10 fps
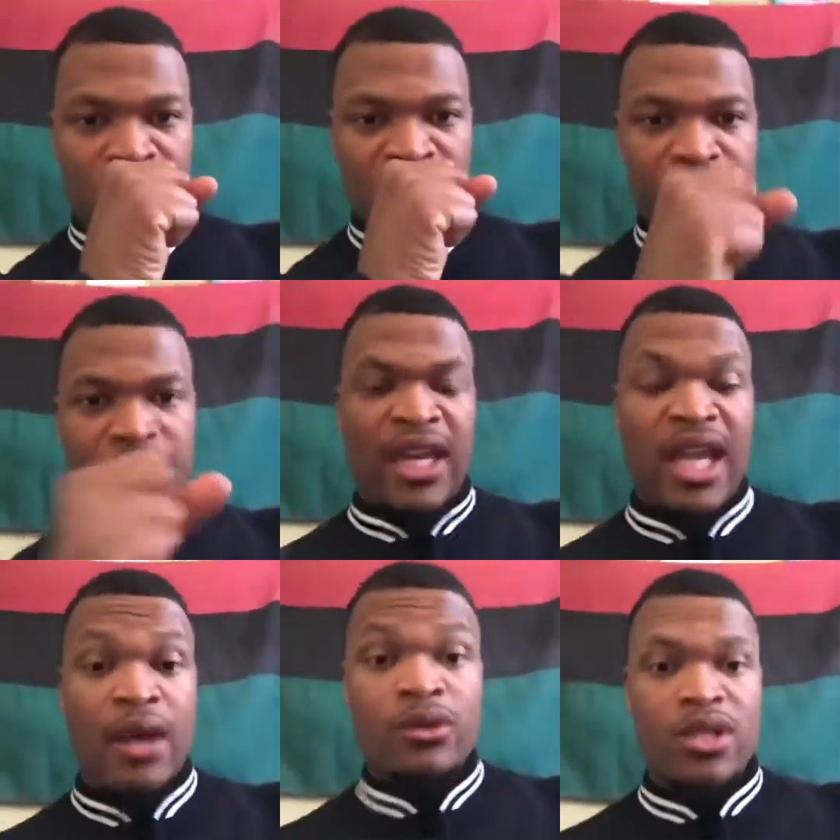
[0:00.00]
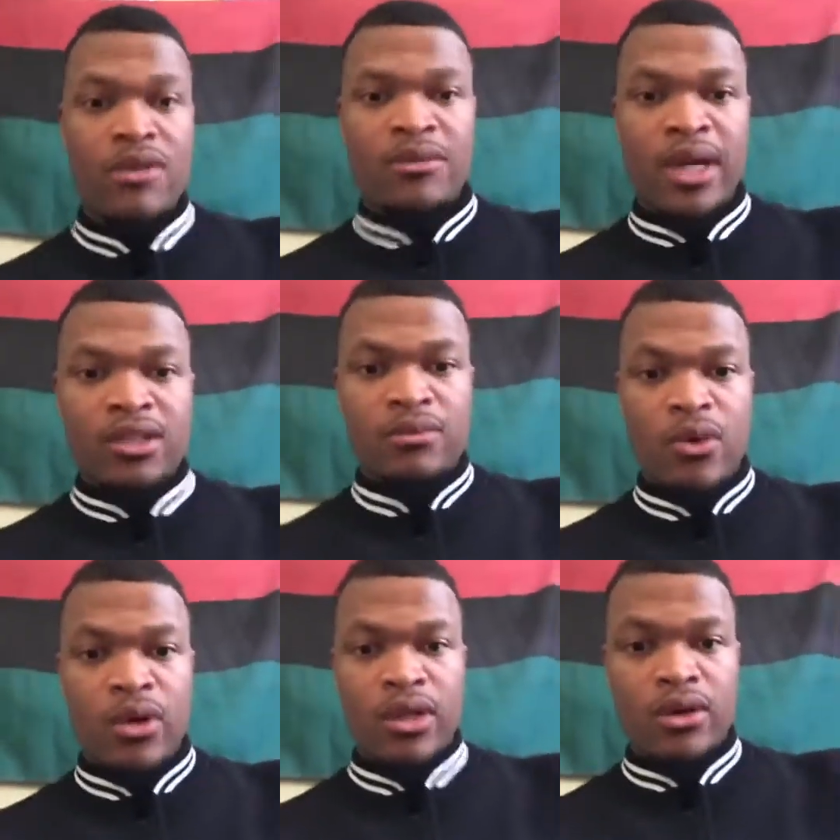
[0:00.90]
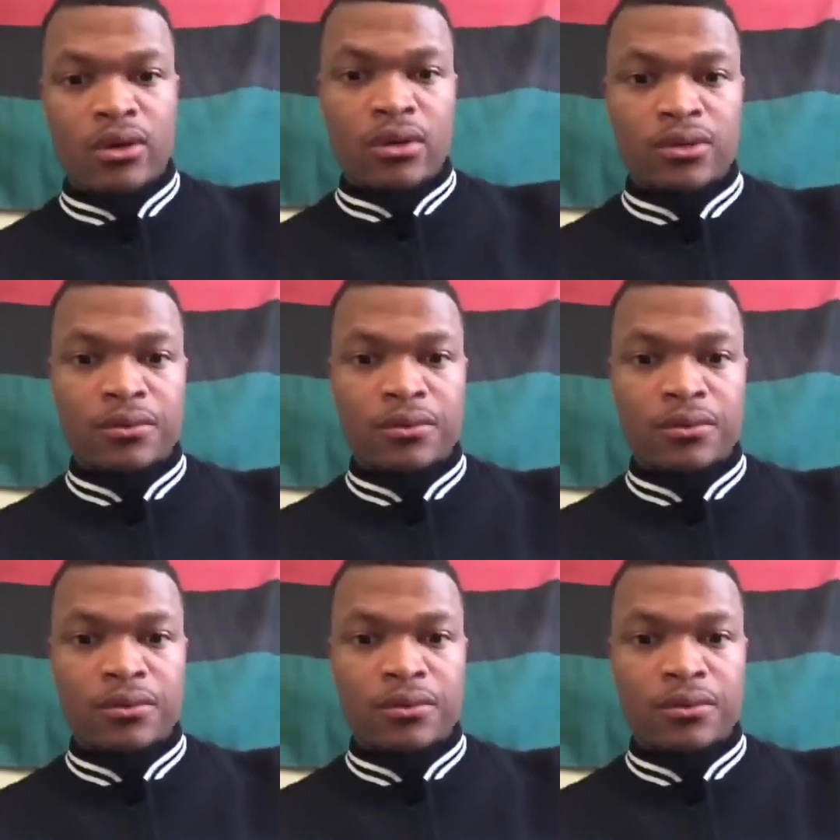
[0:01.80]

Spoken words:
Man, how was everybody's morning going?